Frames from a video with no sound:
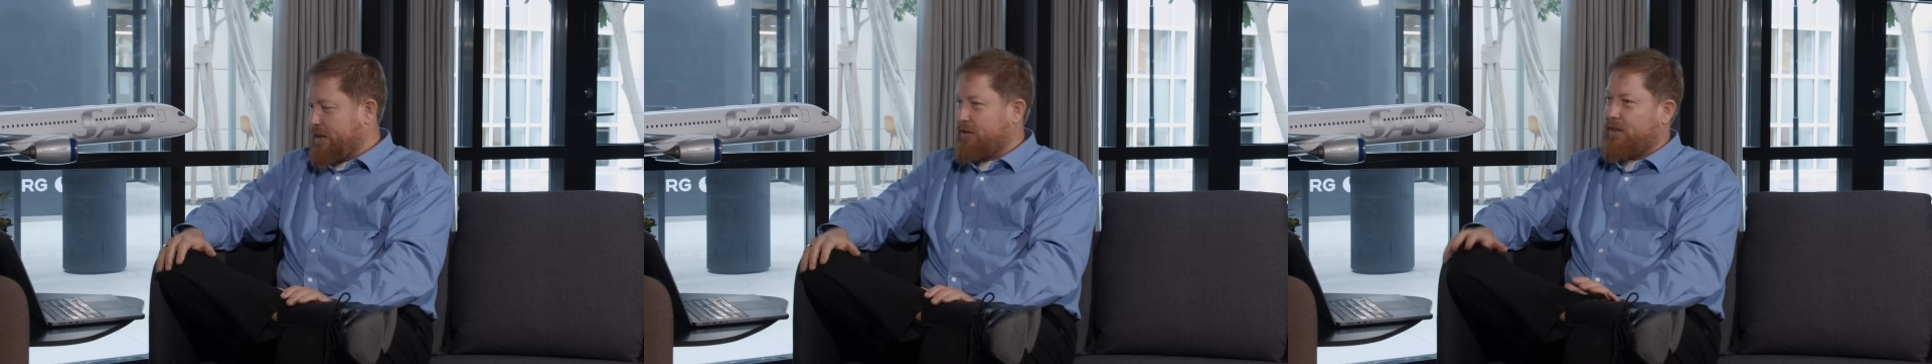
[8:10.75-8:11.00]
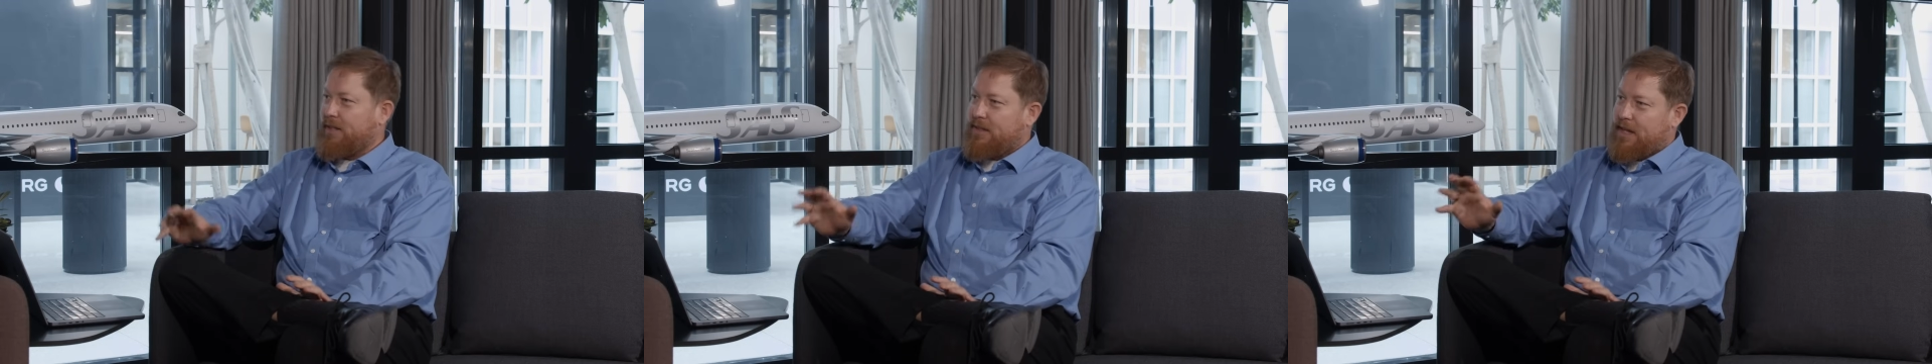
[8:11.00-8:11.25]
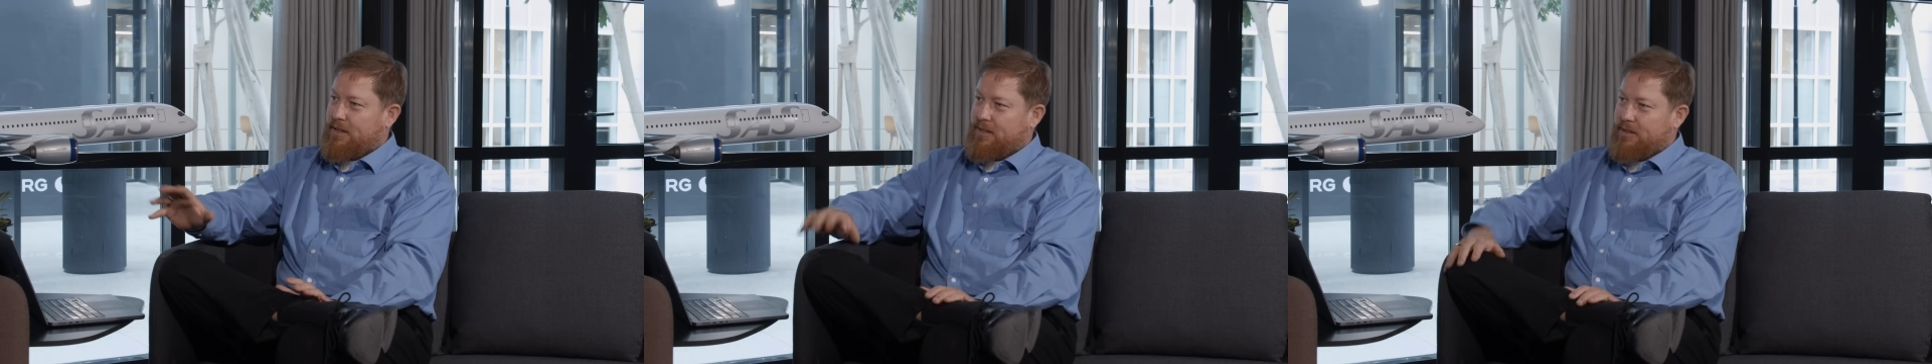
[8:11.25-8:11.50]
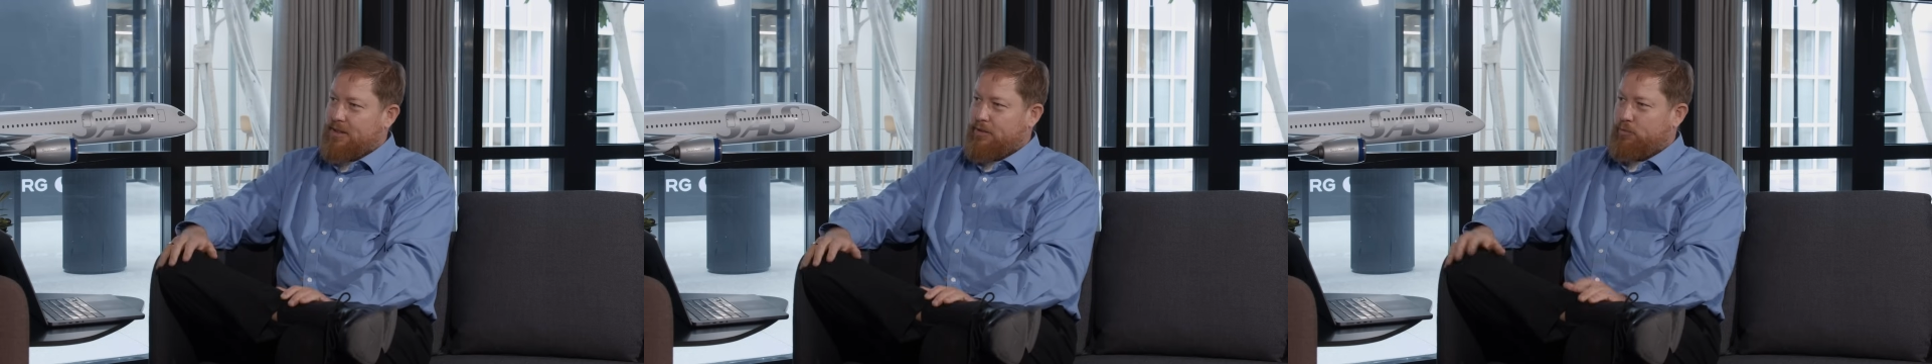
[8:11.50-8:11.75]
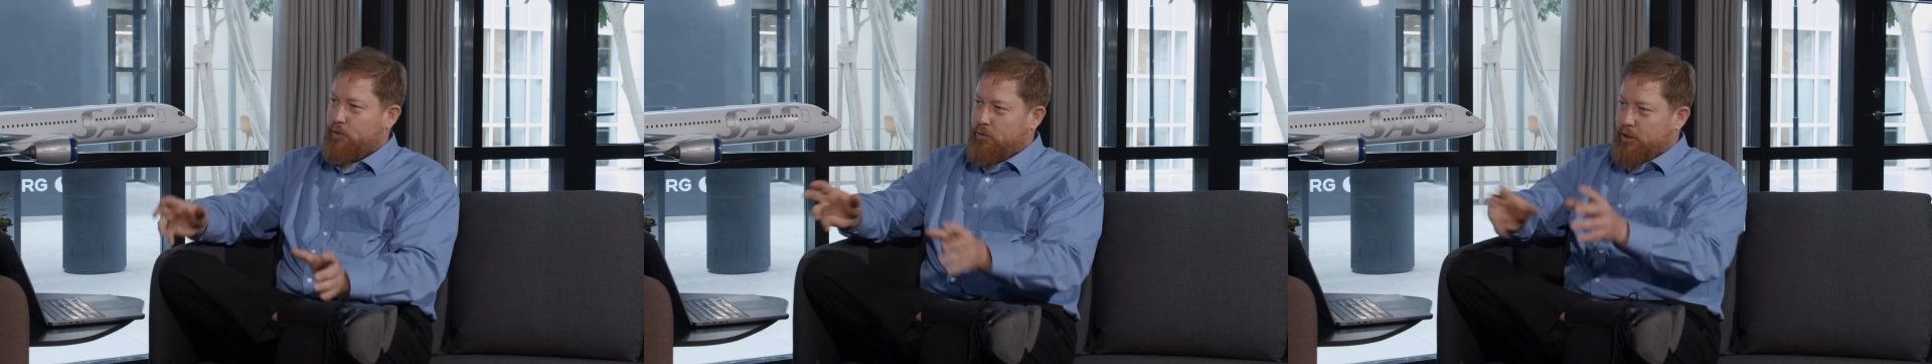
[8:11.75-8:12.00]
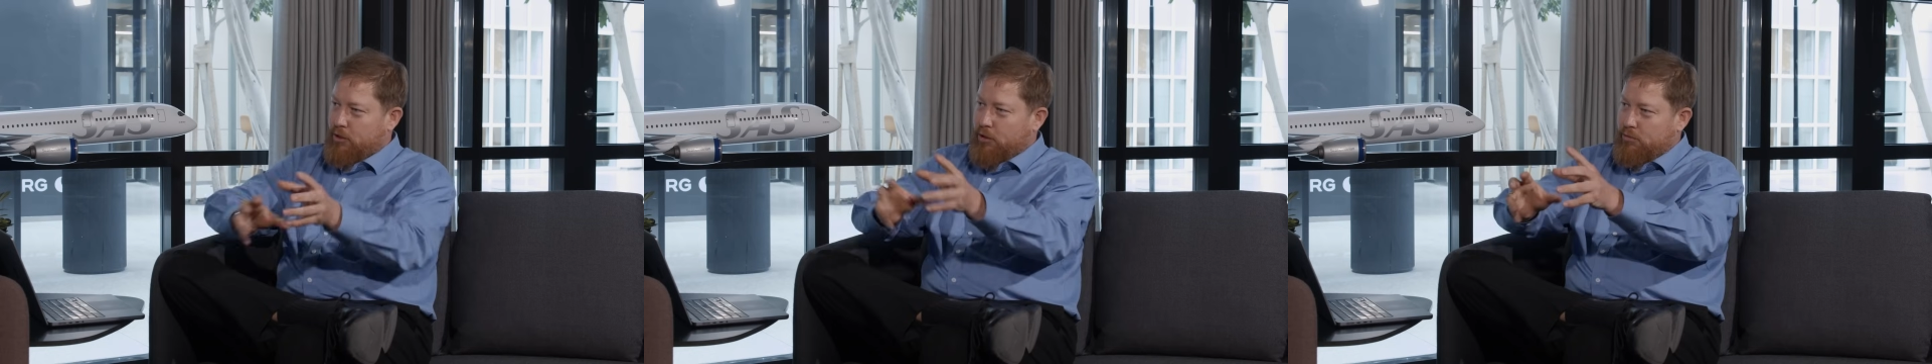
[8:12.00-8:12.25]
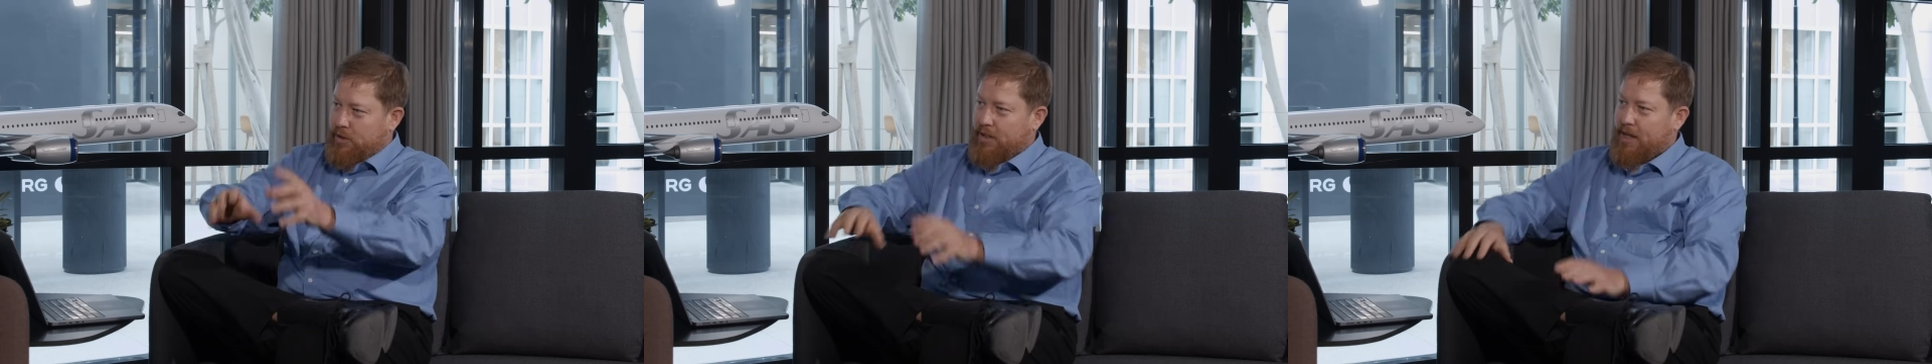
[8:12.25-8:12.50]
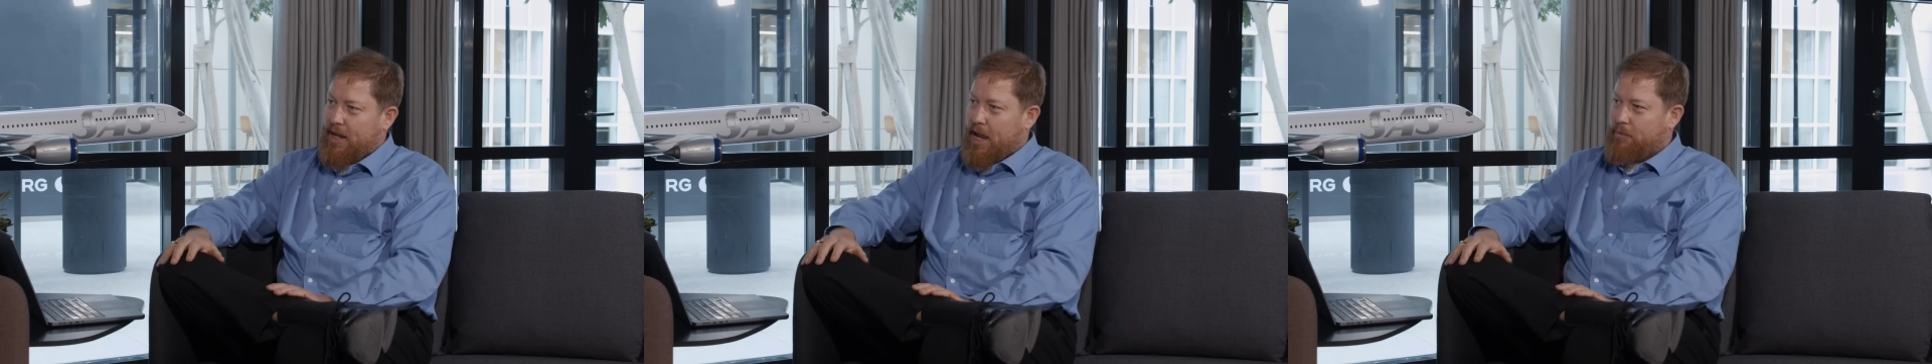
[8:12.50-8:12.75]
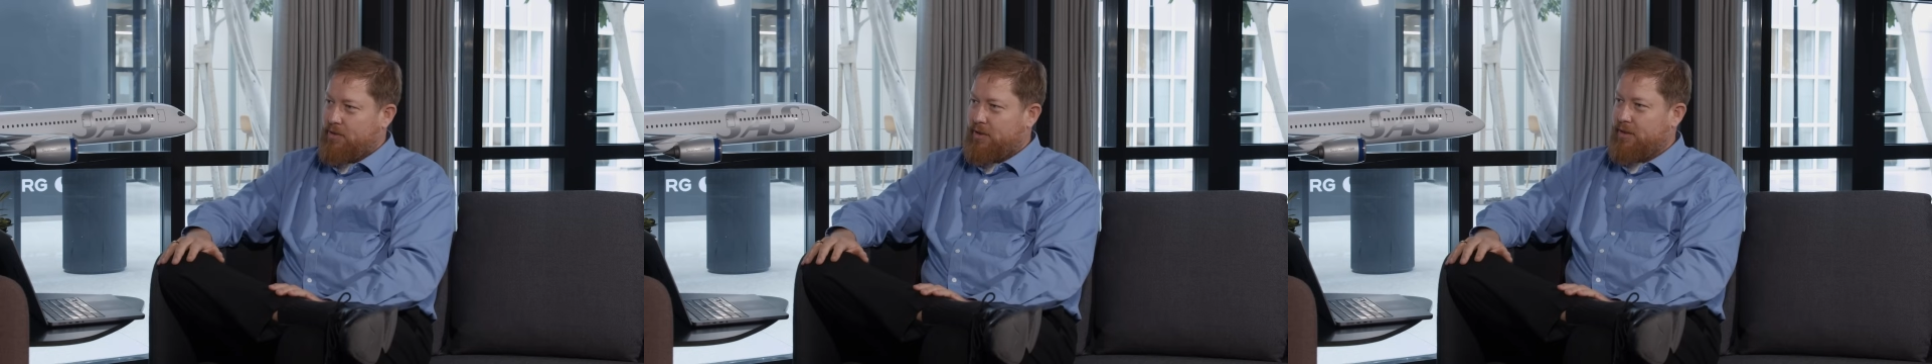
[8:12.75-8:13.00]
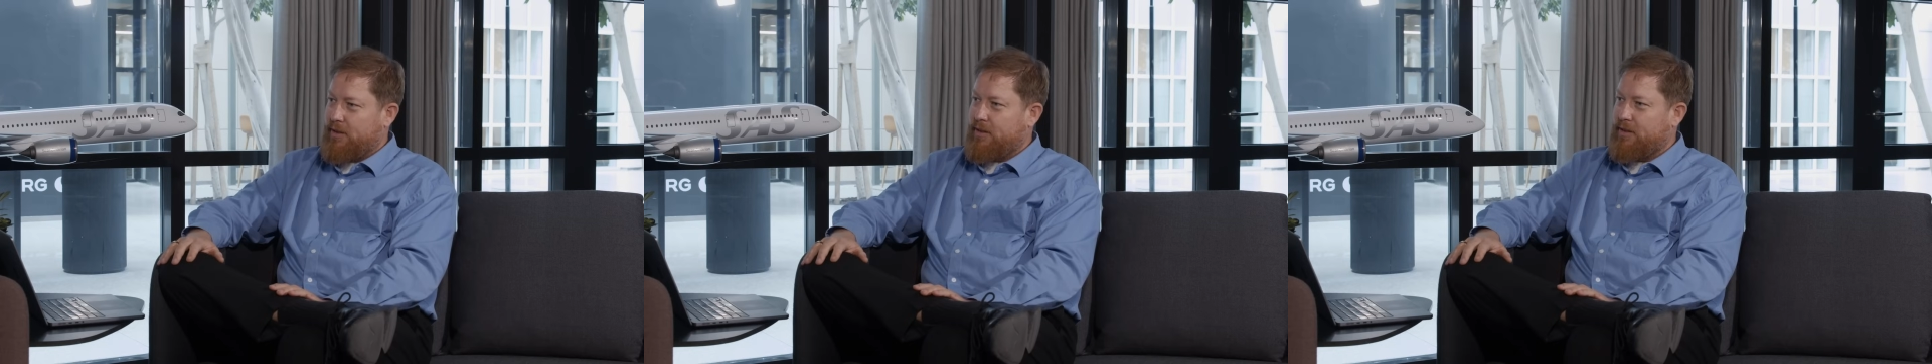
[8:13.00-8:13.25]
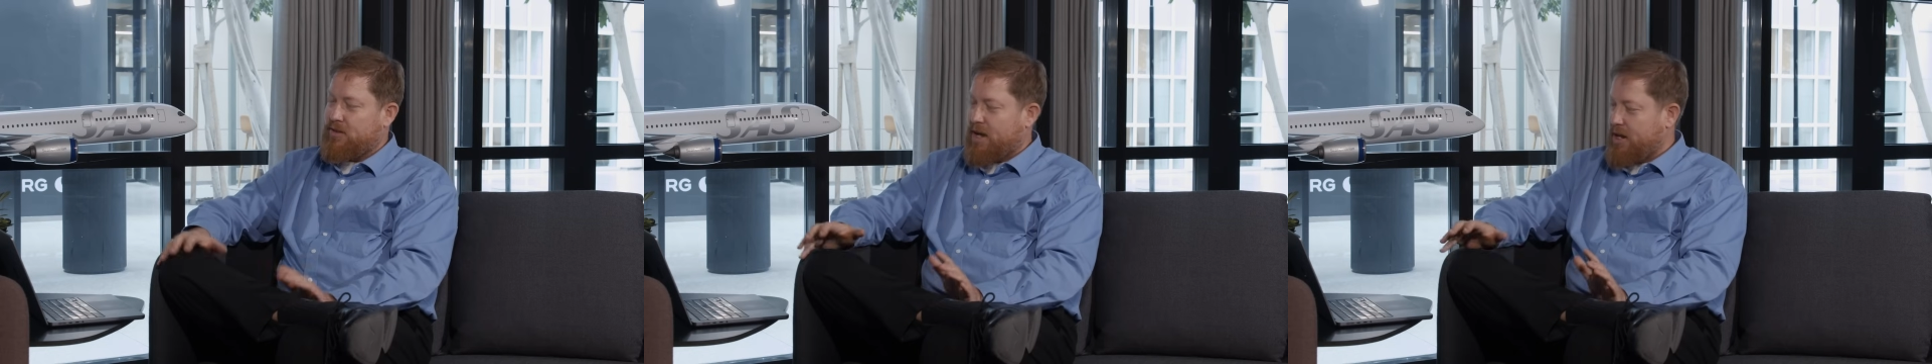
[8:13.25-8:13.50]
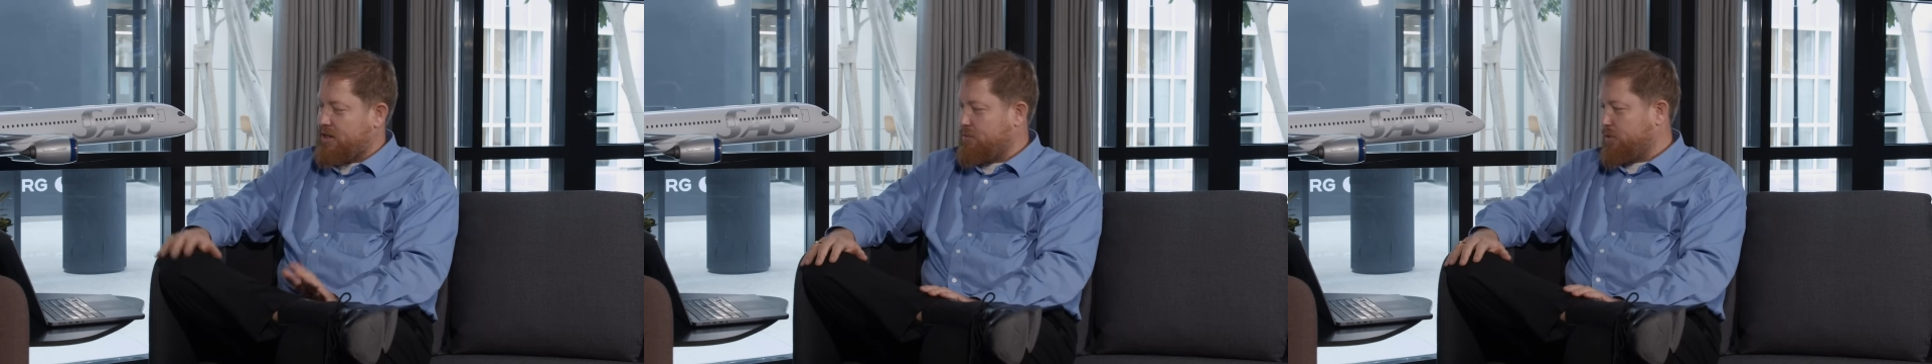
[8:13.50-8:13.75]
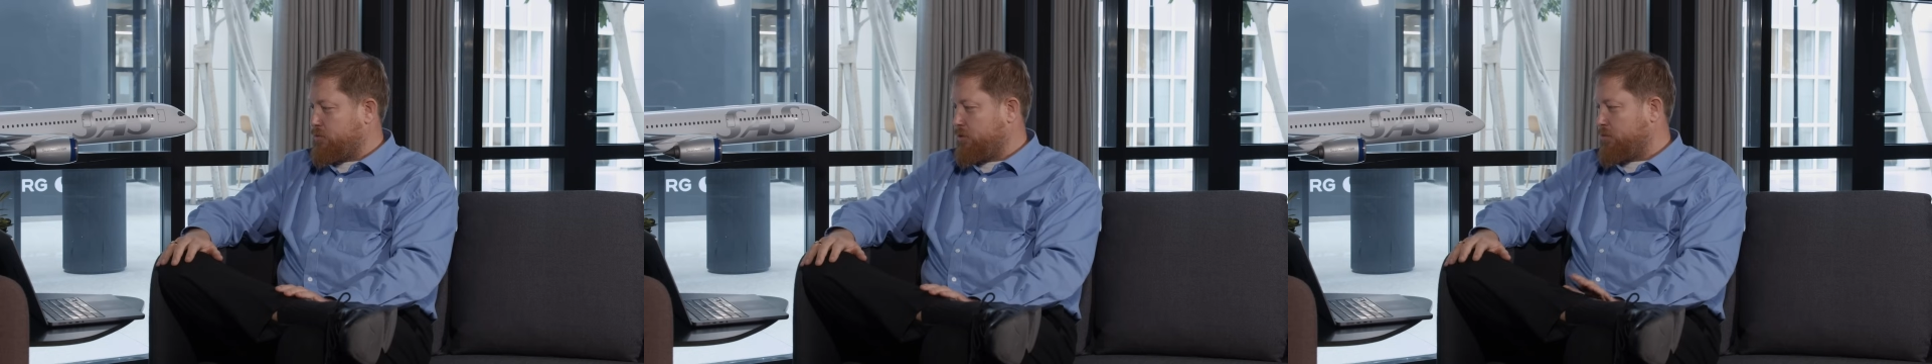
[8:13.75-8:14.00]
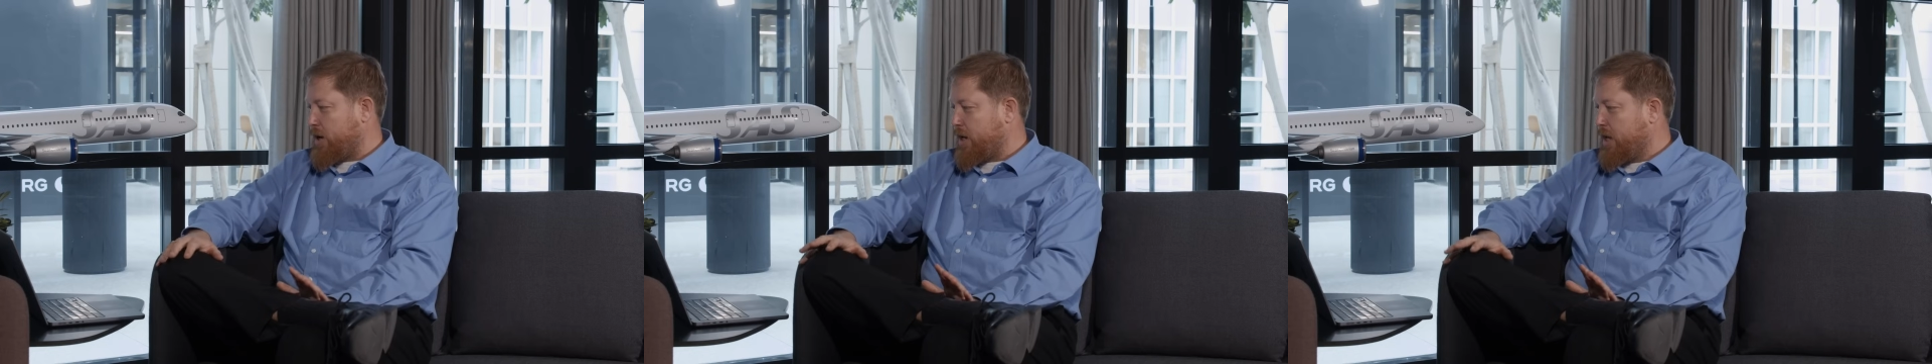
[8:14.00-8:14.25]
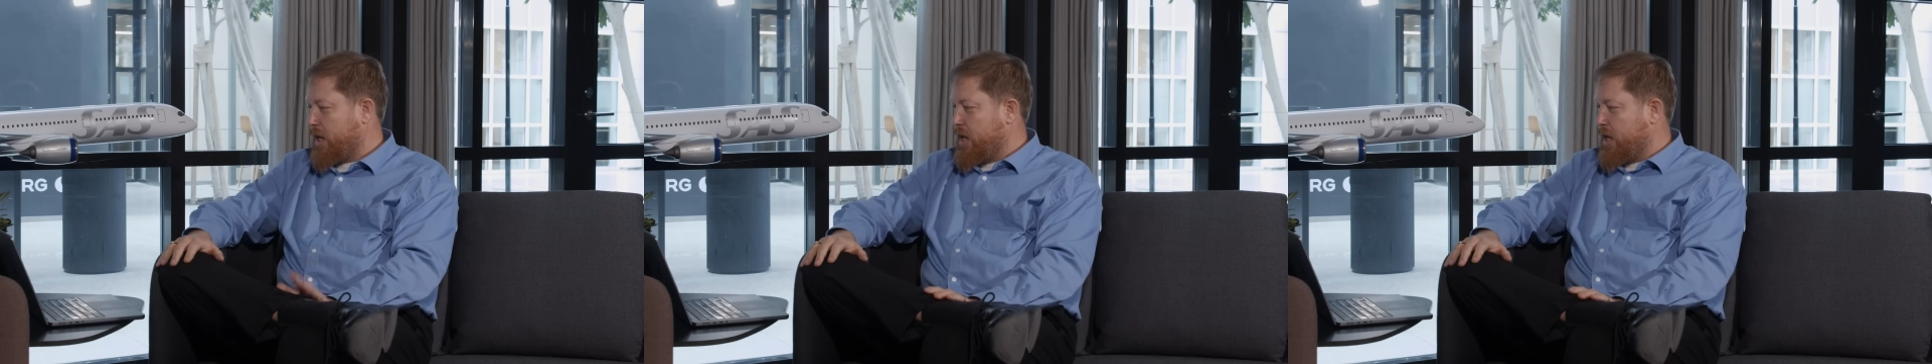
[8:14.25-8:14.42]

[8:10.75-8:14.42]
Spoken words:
I think that's where we're closing the gaps in the SkyTeam network, right?